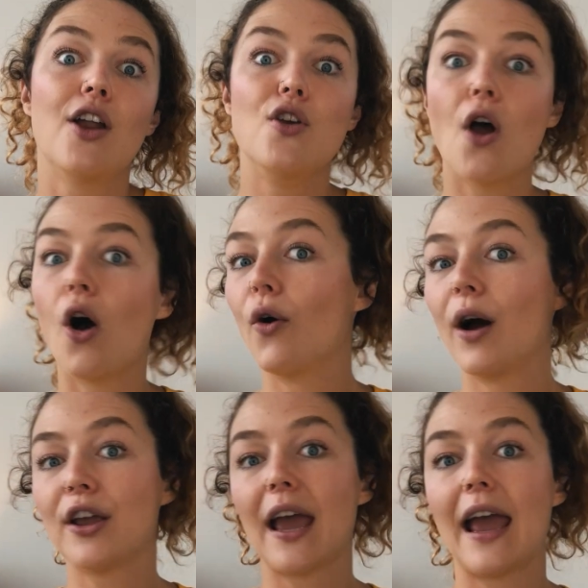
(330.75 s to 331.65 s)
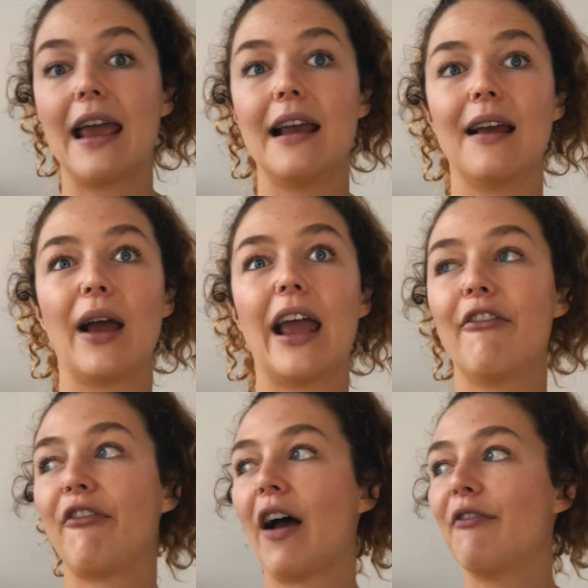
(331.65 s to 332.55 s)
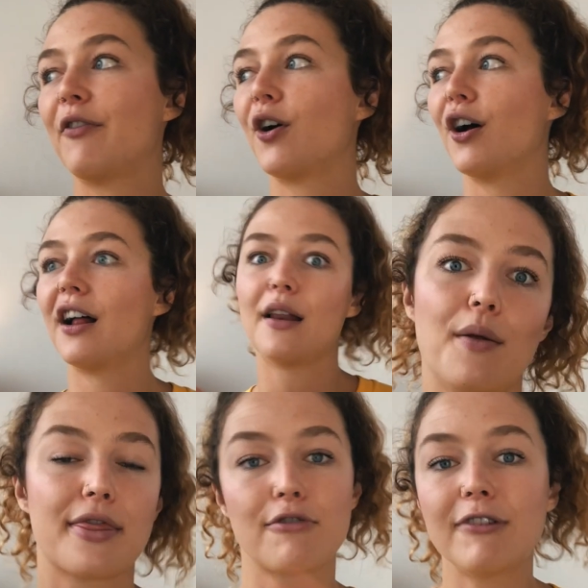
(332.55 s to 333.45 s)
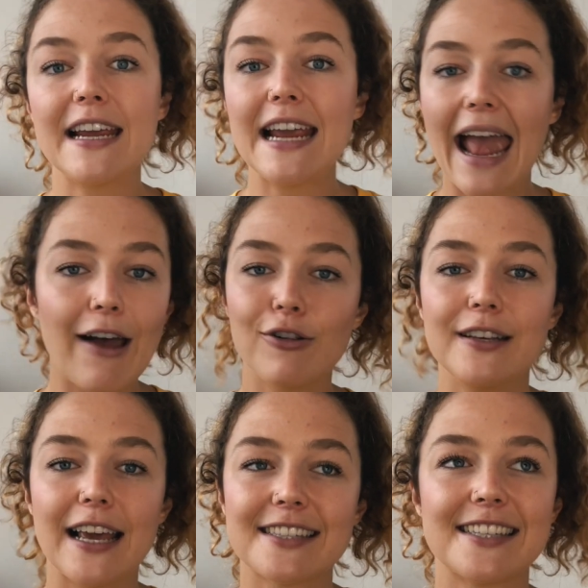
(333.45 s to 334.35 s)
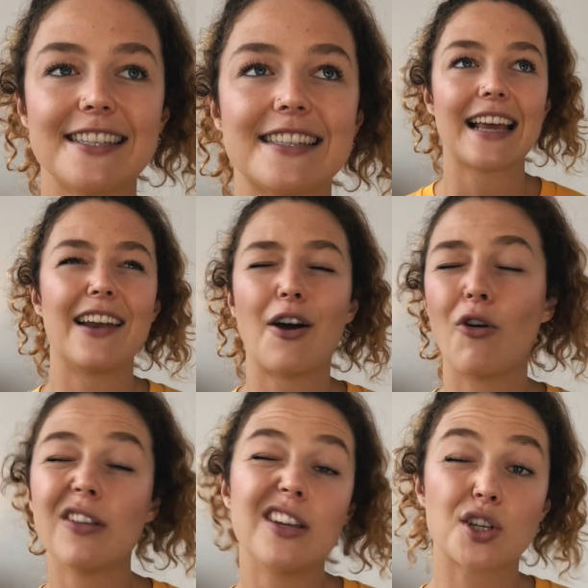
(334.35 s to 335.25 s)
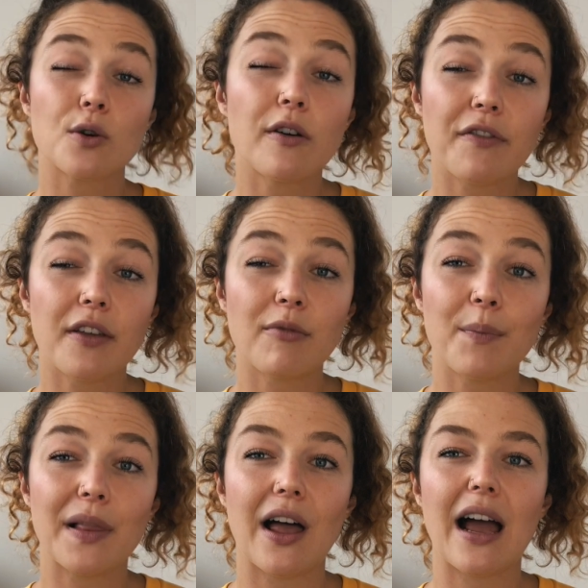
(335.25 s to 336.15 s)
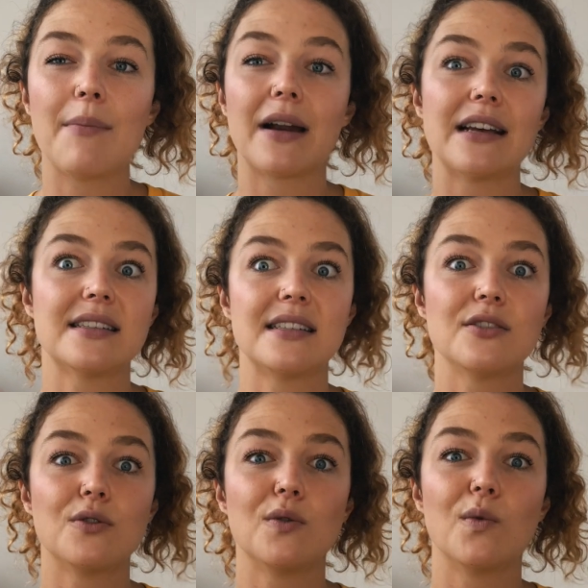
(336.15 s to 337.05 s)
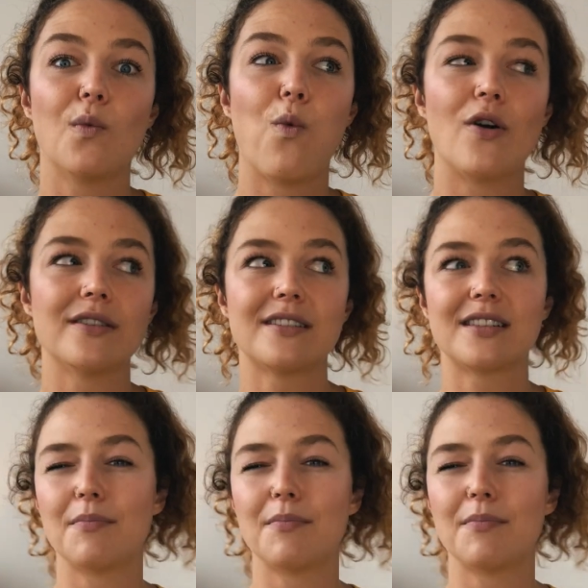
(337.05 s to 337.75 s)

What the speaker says: know, okay, if I've got 3 hell yeses and only 2 of them reply, but I still want to